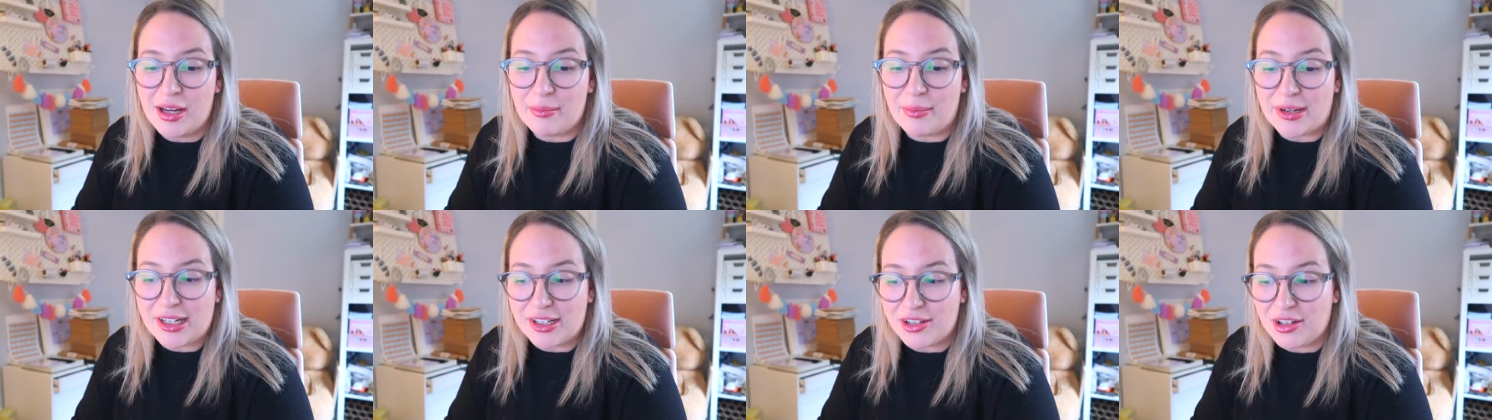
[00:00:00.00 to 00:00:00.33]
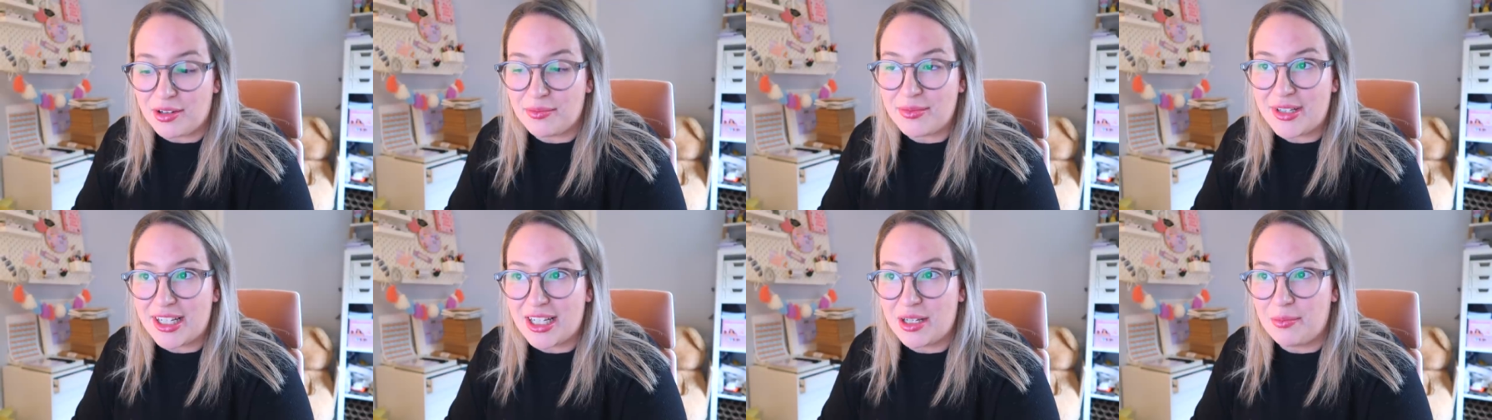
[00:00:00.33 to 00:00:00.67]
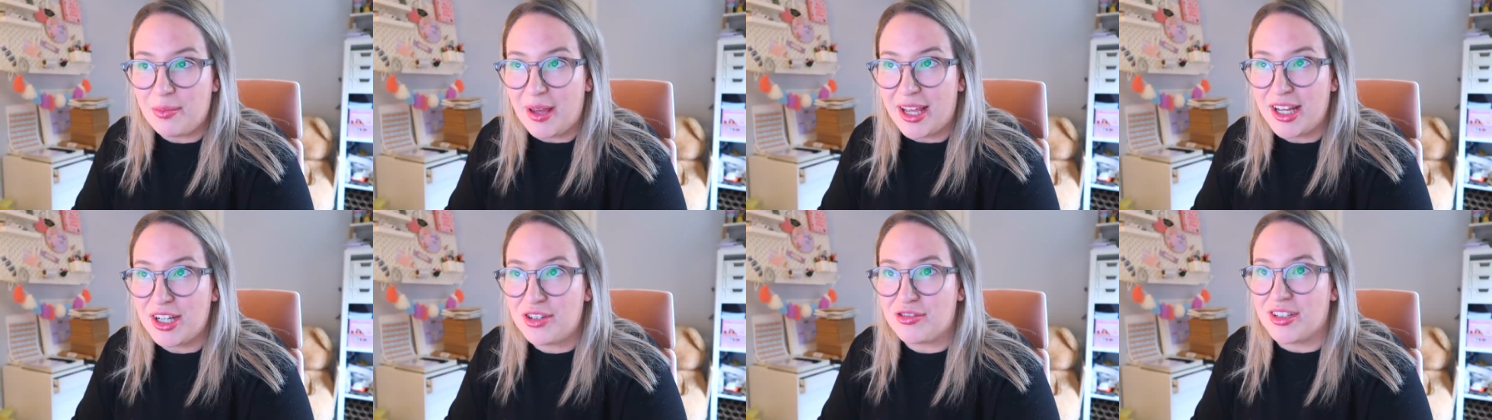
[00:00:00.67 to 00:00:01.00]
my top tier
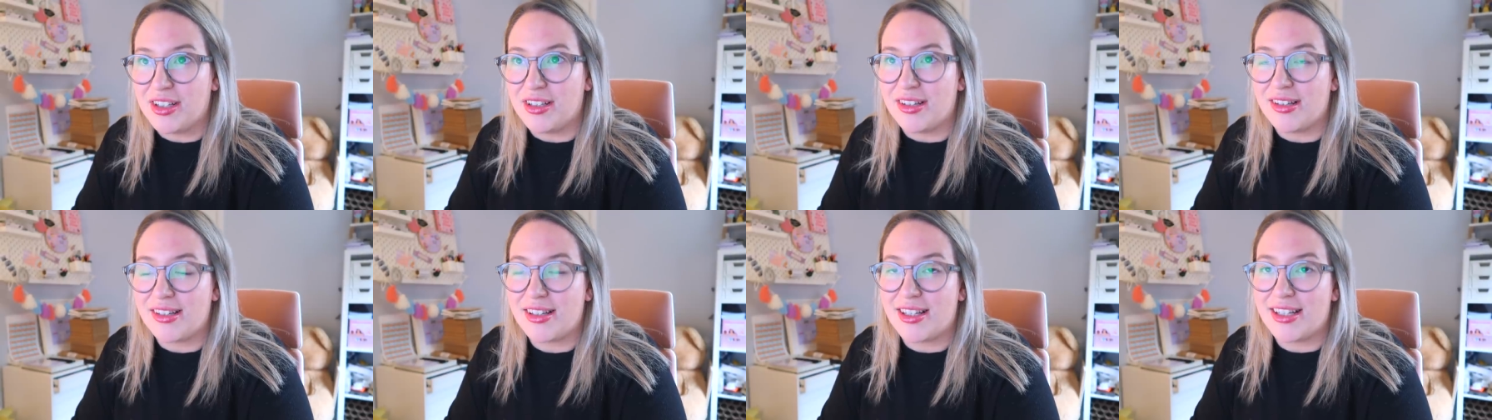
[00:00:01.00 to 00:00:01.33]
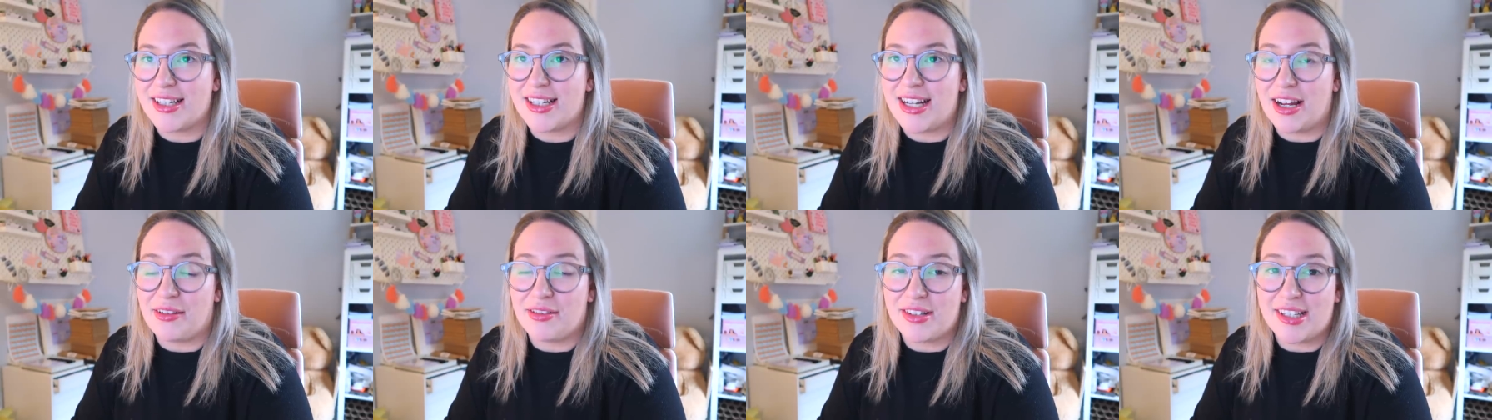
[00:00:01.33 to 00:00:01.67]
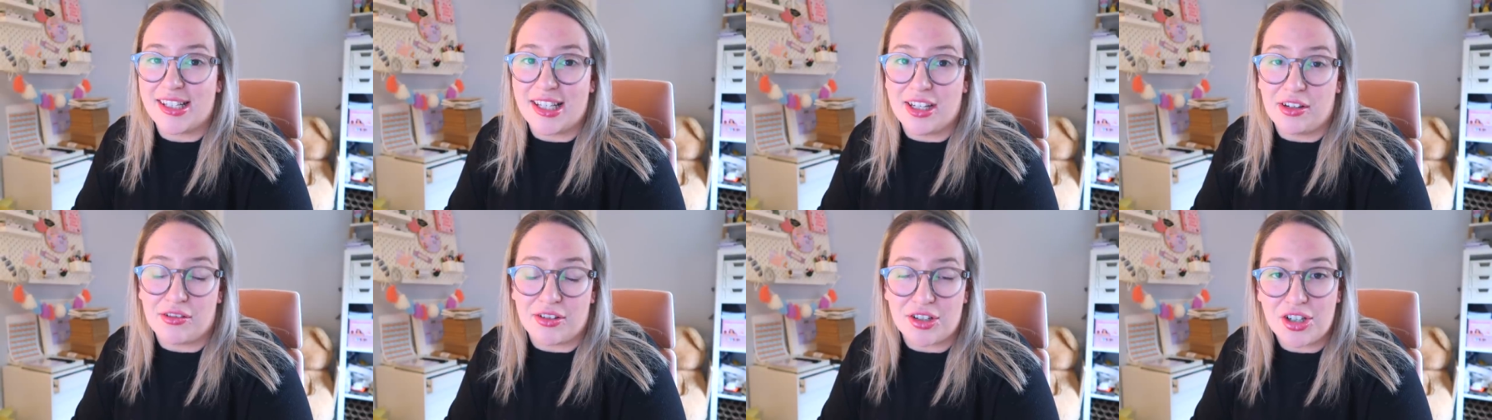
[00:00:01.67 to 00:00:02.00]
patrons there's now a
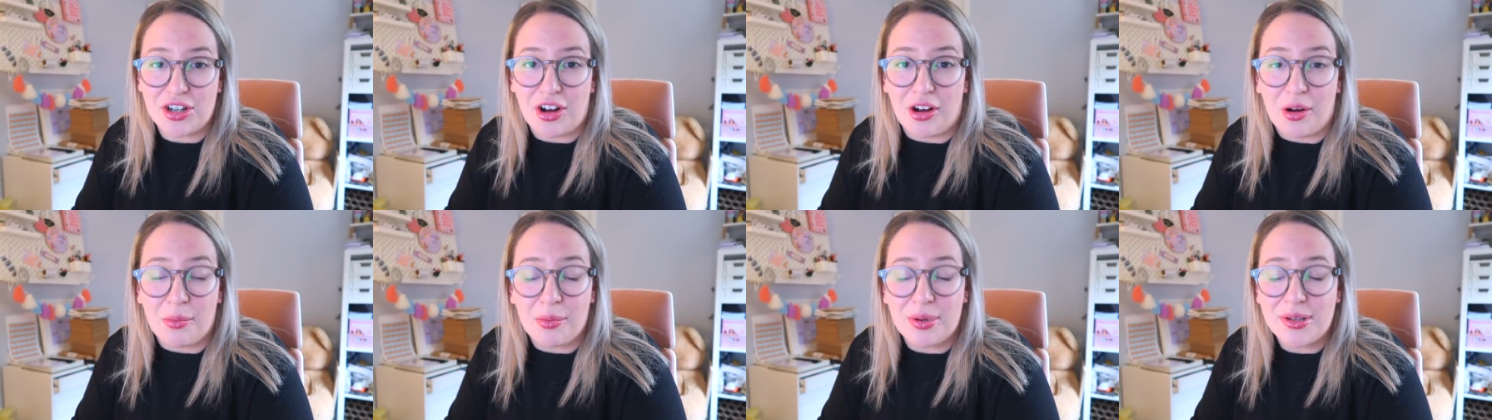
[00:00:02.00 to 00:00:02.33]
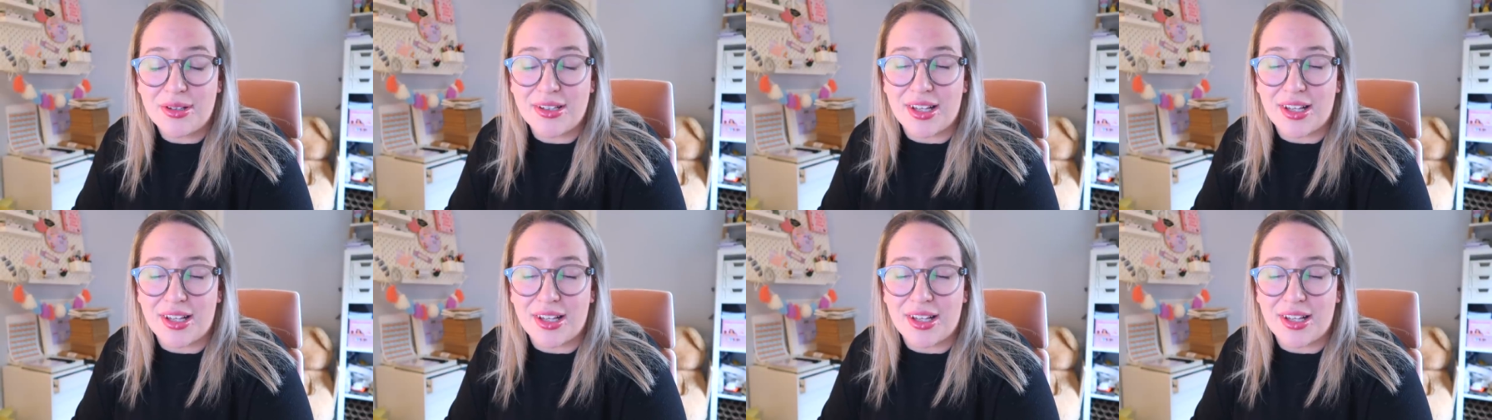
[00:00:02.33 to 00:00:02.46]
secret shop.